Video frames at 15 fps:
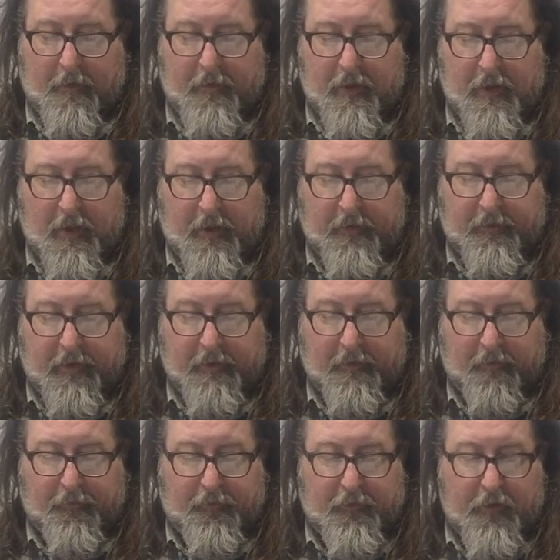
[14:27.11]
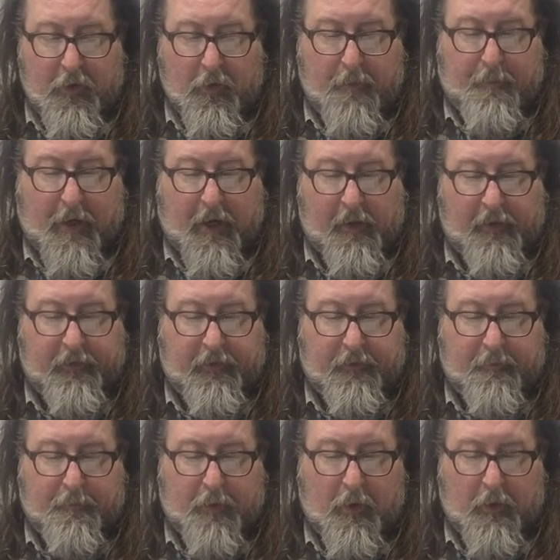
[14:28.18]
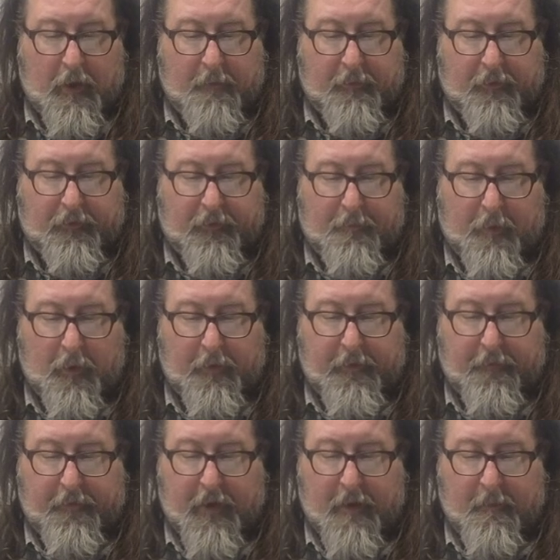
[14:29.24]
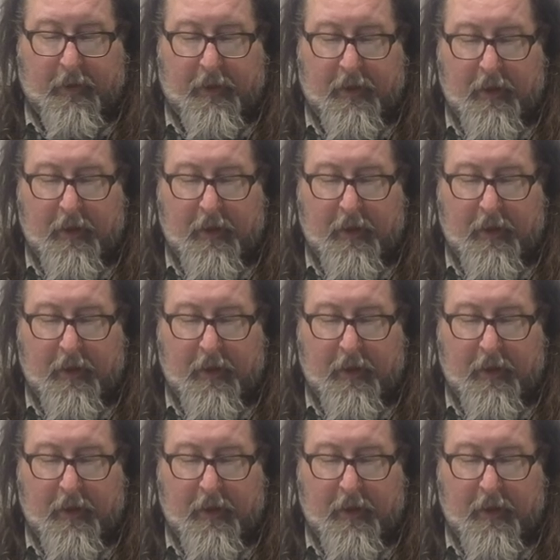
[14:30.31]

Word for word: the United States has fewer policies and programs to support the family